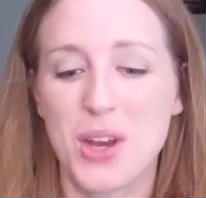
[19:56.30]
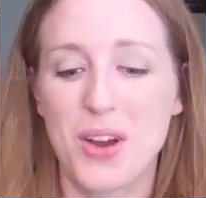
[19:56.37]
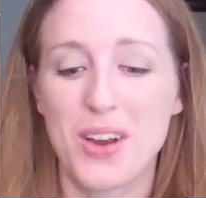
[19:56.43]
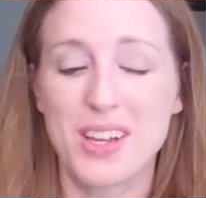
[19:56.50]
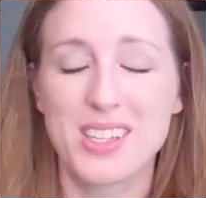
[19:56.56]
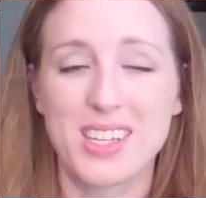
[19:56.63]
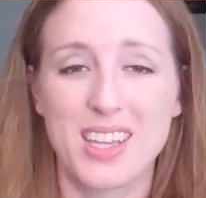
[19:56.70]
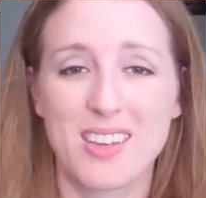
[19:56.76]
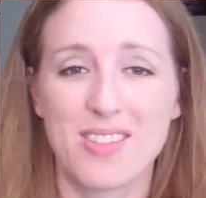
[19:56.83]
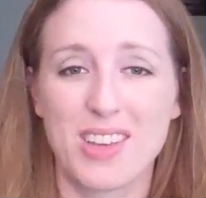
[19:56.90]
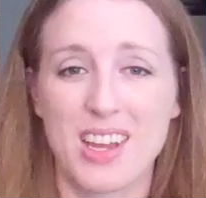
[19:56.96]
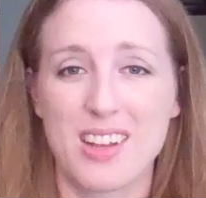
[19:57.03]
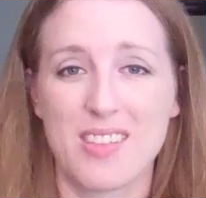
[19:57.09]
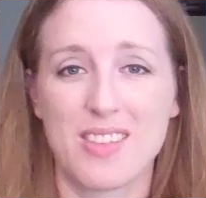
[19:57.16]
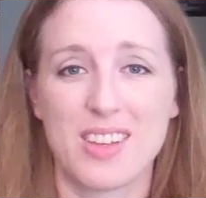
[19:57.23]
So I'm sorry
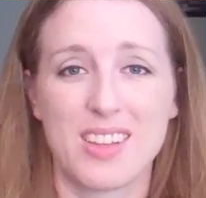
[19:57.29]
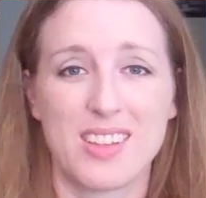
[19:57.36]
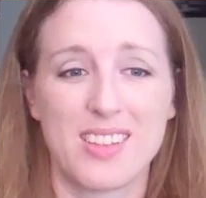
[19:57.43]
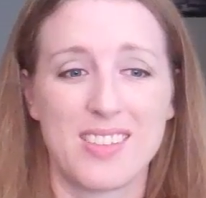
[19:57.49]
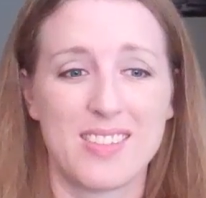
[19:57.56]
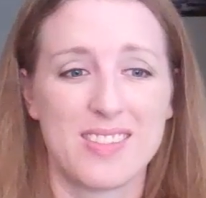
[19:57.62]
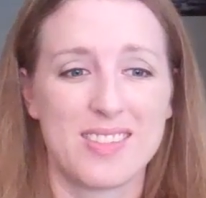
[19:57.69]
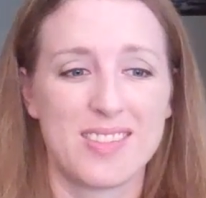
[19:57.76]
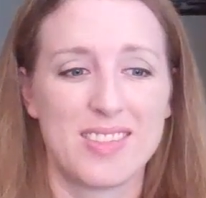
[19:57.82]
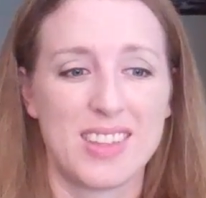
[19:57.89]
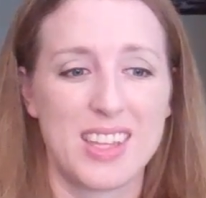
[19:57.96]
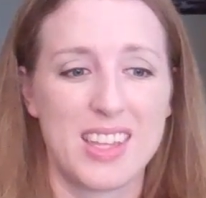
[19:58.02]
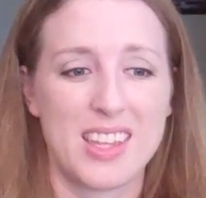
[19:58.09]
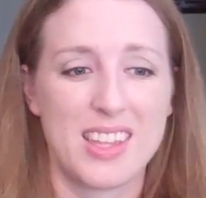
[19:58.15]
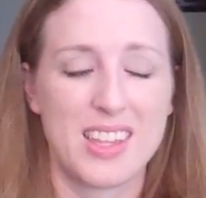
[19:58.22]
to give kind of a
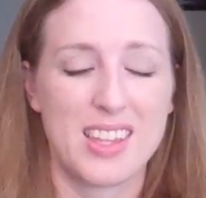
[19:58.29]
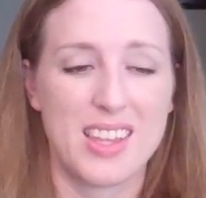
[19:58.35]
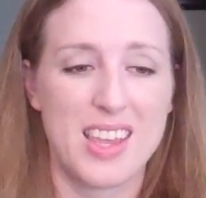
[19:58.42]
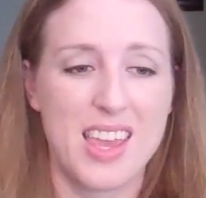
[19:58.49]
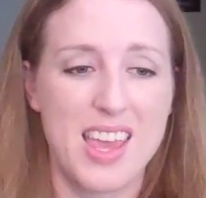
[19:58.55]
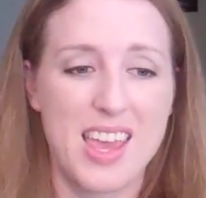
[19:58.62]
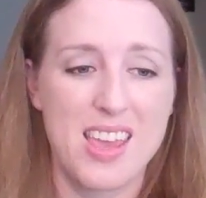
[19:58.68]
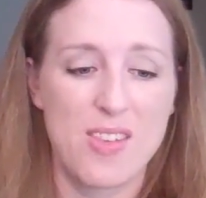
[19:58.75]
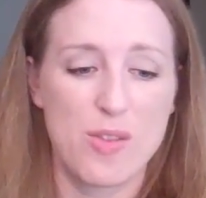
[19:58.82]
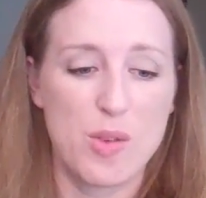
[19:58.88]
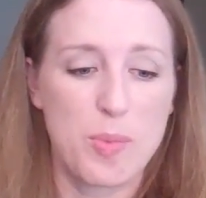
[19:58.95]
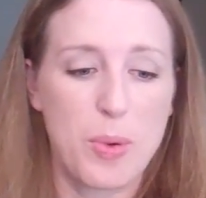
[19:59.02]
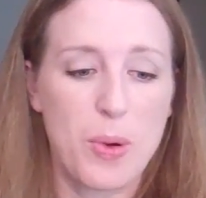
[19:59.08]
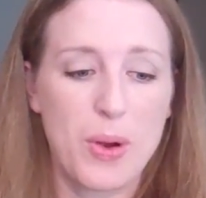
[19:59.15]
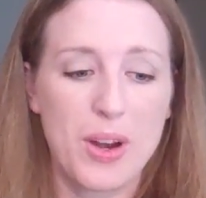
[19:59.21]

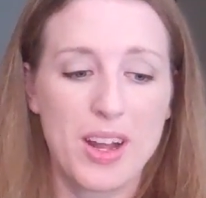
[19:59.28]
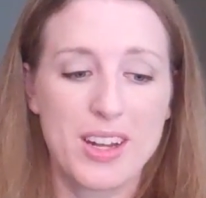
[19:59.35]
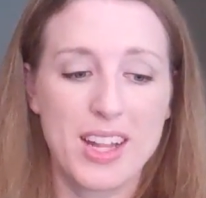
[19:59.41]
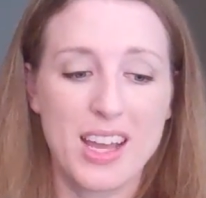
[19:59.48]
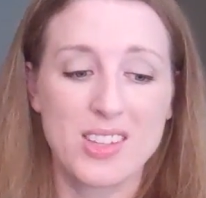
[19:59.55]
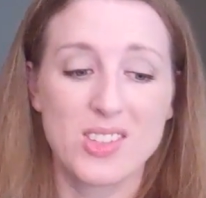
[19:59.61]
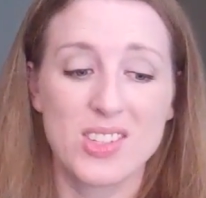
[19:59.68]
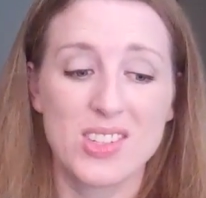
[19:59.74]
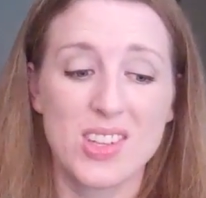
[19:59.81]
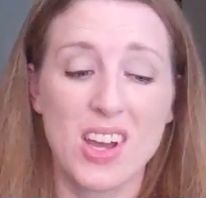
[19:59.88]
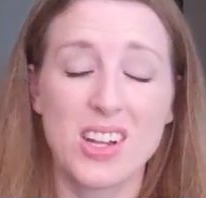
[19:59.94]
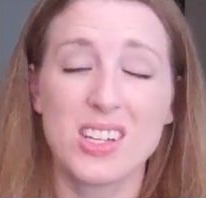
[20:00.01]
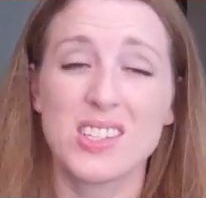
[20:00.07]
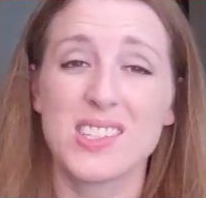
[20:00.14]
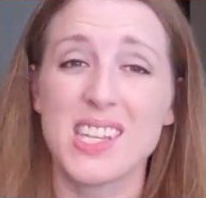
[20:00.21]
report on
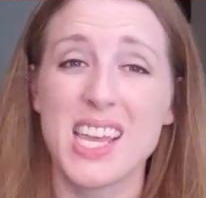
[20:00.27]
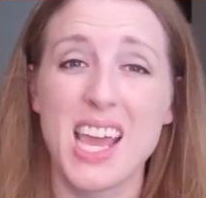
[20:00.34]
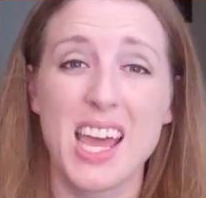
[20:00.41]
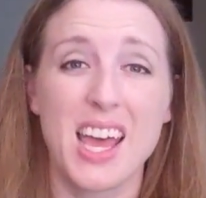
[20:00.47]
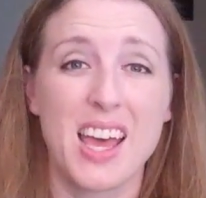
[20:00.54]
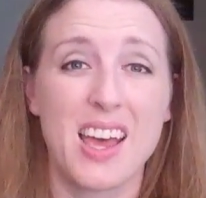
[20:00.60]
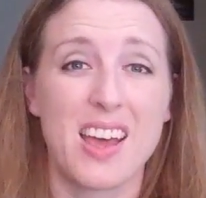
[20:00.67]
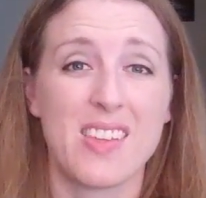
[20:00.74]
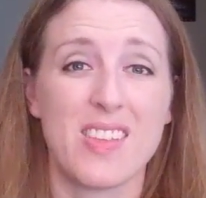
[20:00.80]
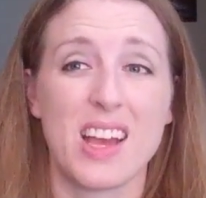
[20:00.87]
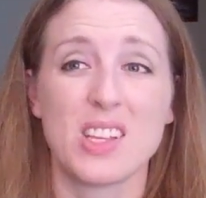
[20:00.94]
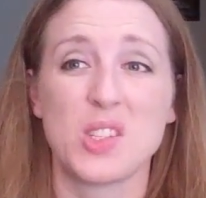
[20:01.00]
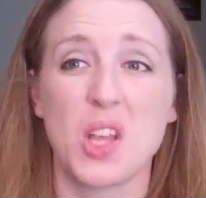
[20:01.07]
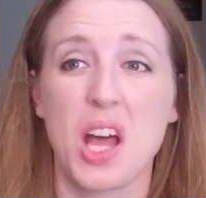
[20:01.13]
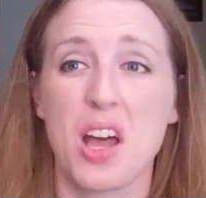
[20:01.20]
Estes. Honestly,
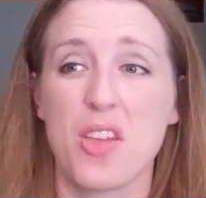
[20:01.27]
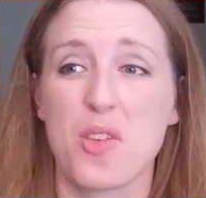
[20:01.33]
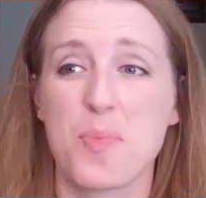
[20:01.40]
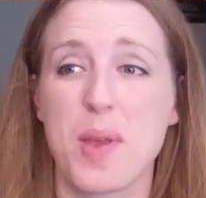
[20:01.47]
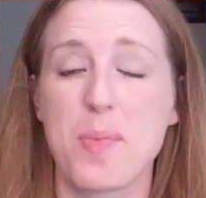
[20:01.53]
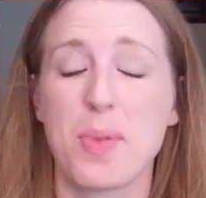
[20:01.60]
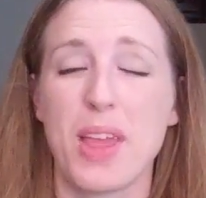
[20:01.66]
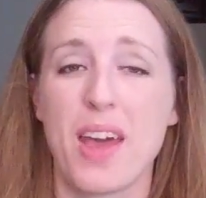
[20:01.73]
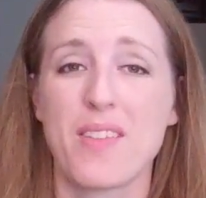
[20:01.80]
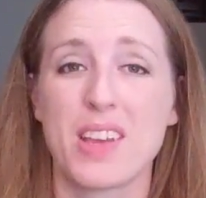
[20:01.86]
I saw other